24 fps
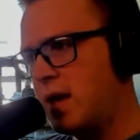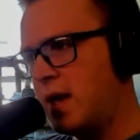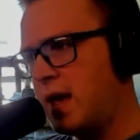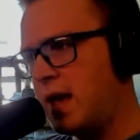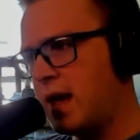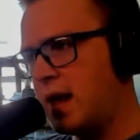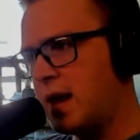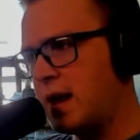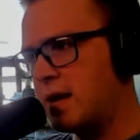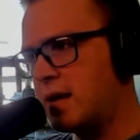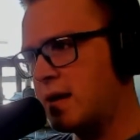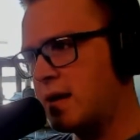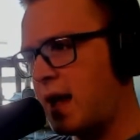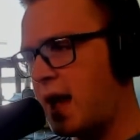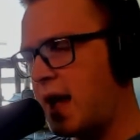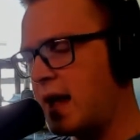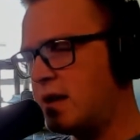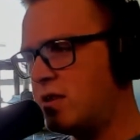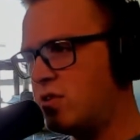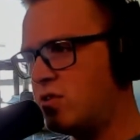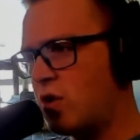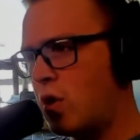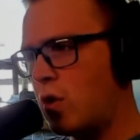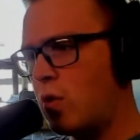And I
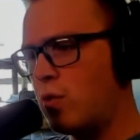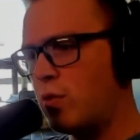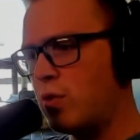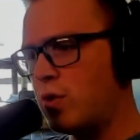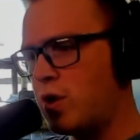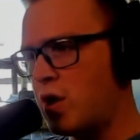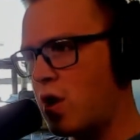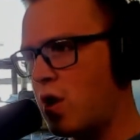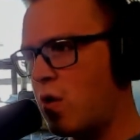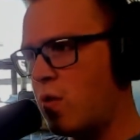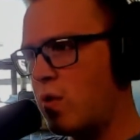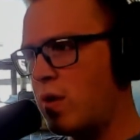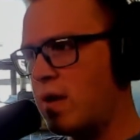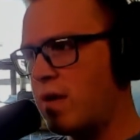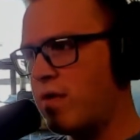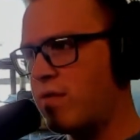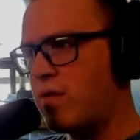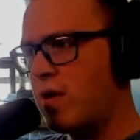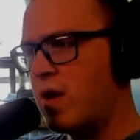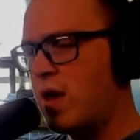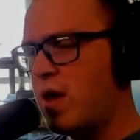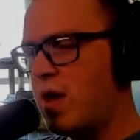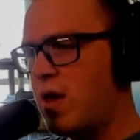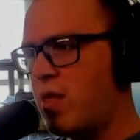don't know
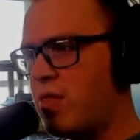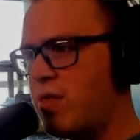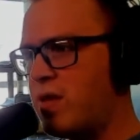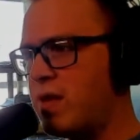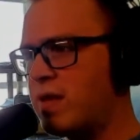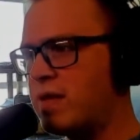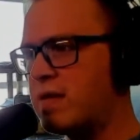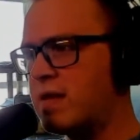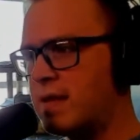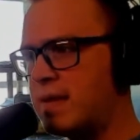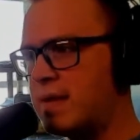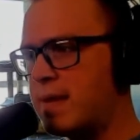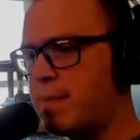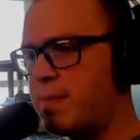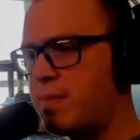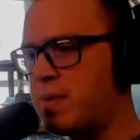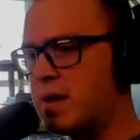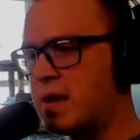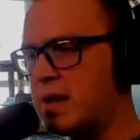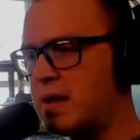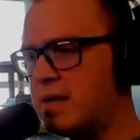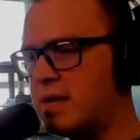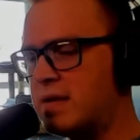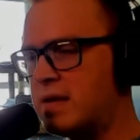if this
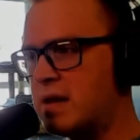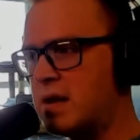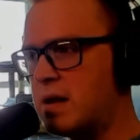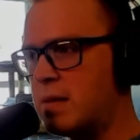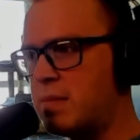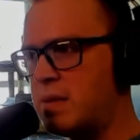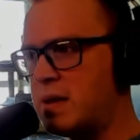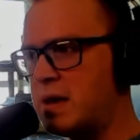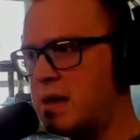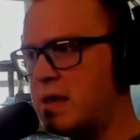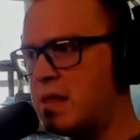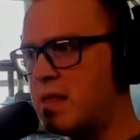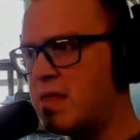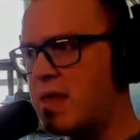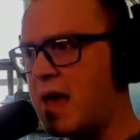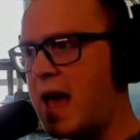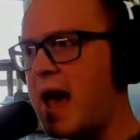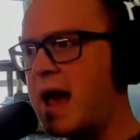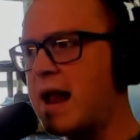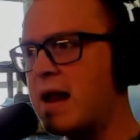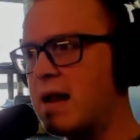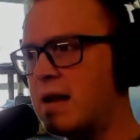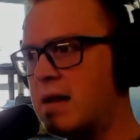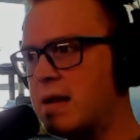Olympia is going to be
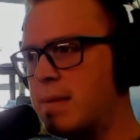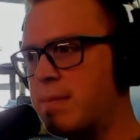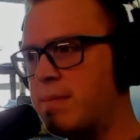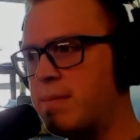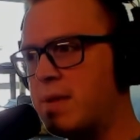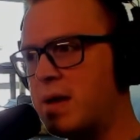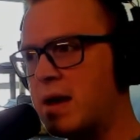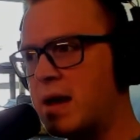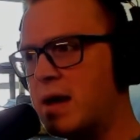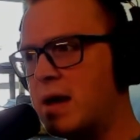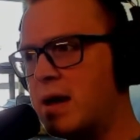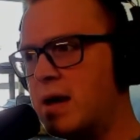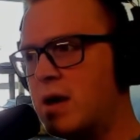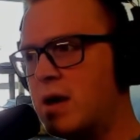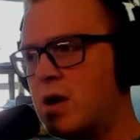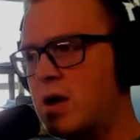that Olympia